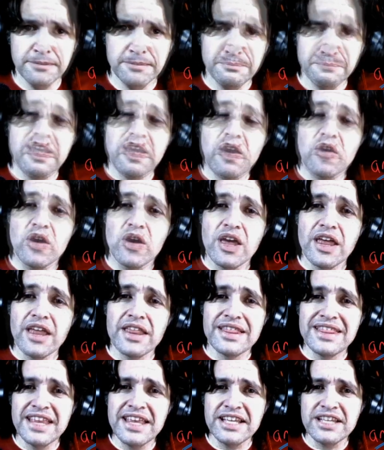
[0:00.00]
Now,
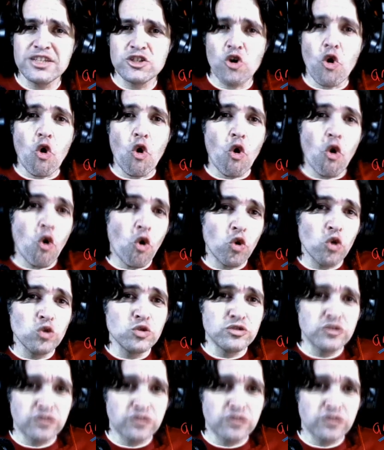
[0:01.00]
this old